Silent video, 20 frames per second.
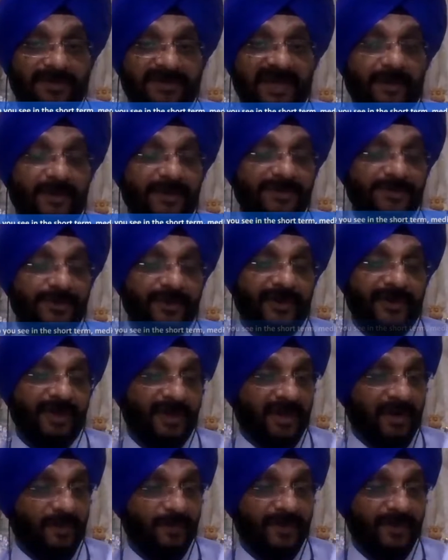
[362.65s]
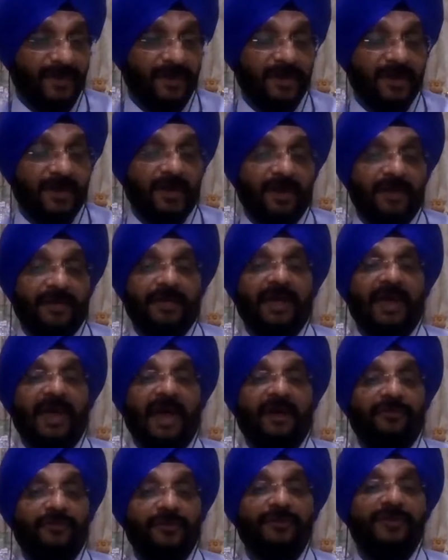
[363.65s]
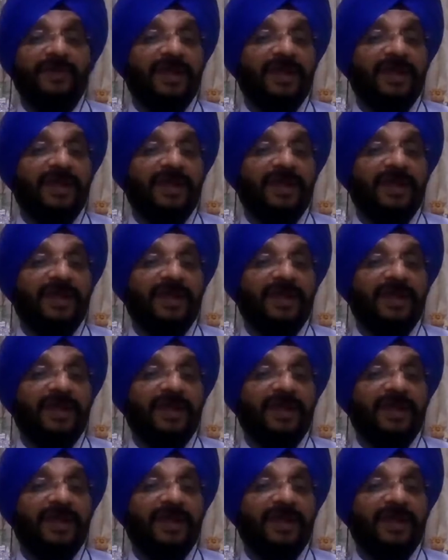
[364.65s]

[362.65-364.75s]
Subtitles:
cybersecurity company, they have to